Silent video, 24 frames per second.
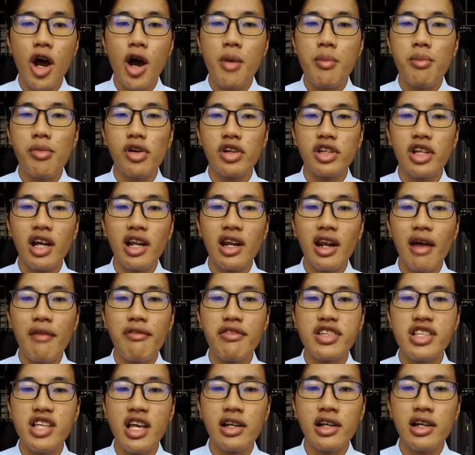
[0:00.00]
Product life
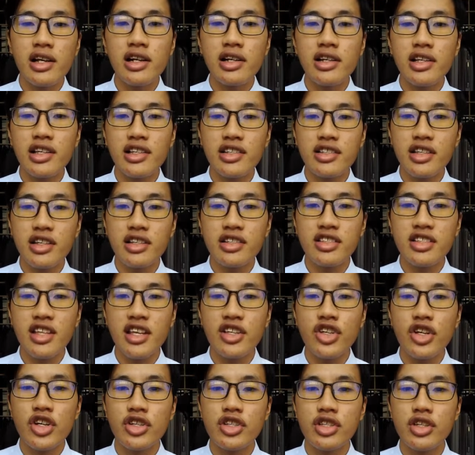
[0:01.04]
cycle is the
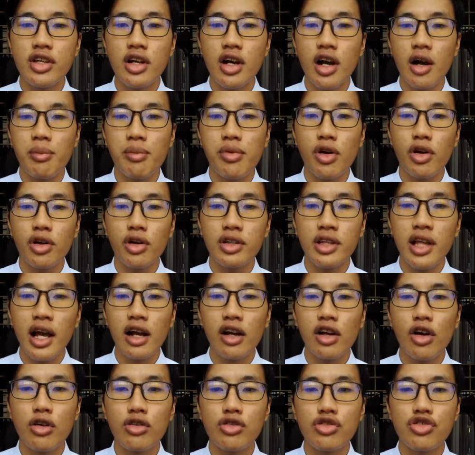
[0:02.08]
stages a product
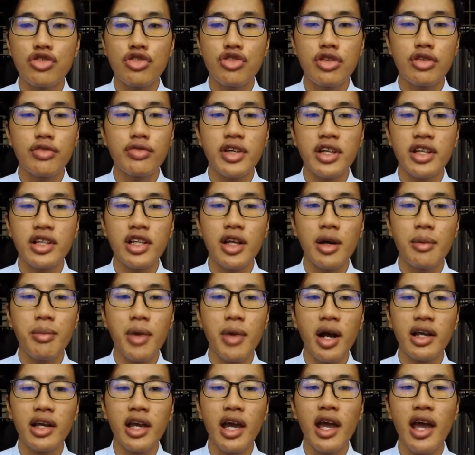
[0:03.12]
goes through in the
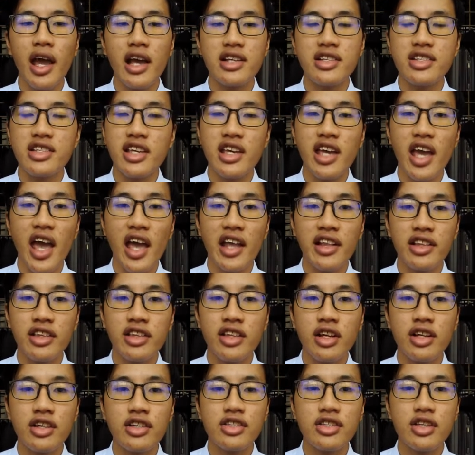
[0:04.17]
market as it
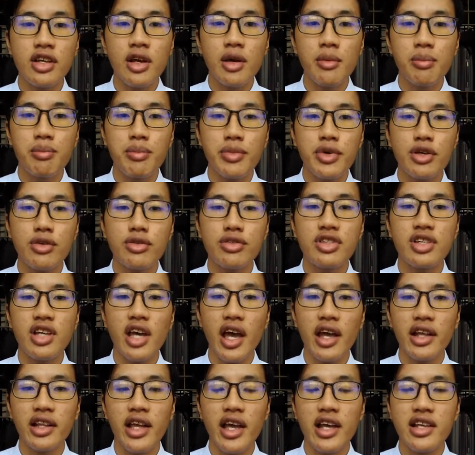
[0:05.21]
enters, builds,
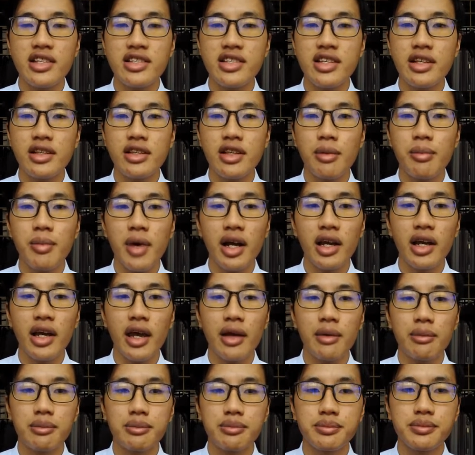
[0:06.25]
and exits the market.
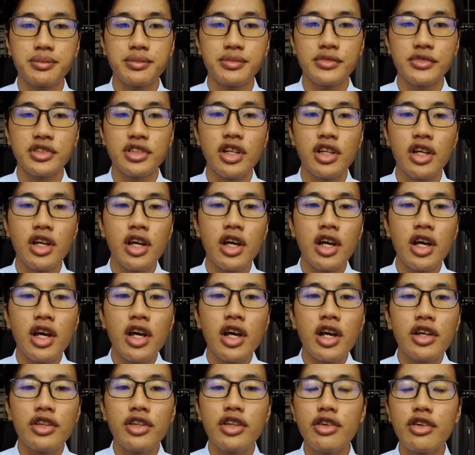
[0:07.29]

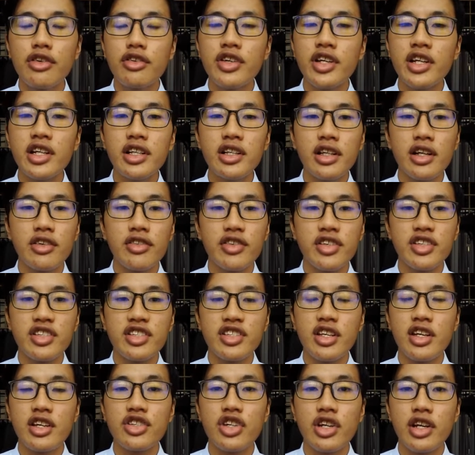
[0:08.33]
During the
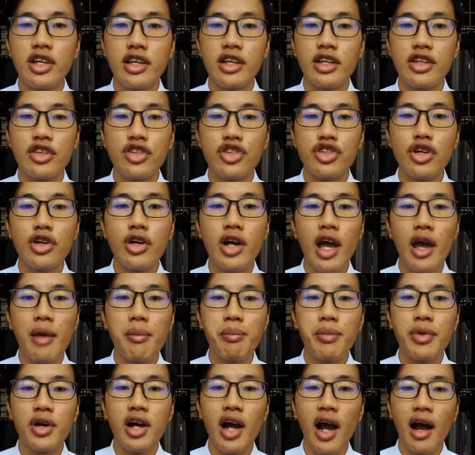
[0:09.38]
research, it showed
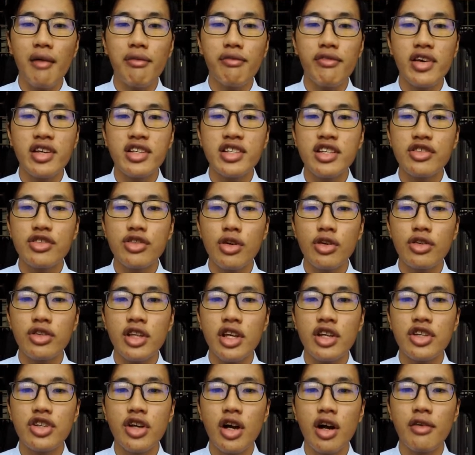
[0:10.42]
Apple are facing
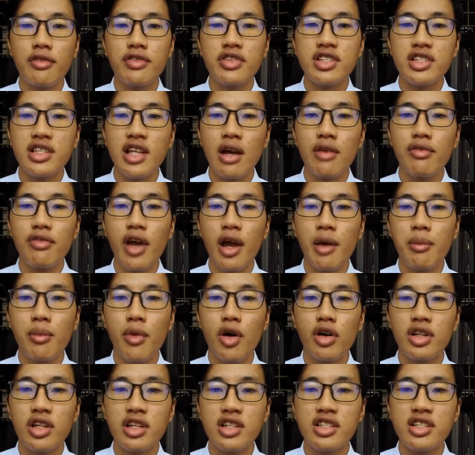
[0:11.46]
shortage of staff and
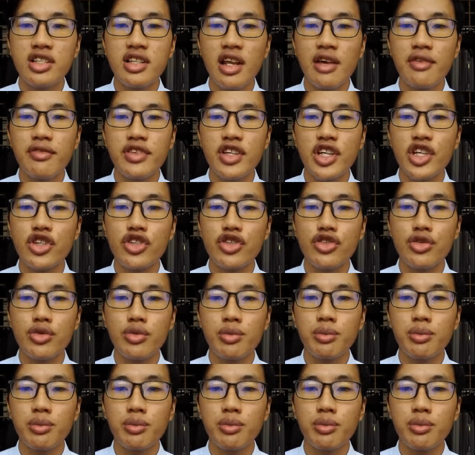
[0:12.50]
modern slave issue.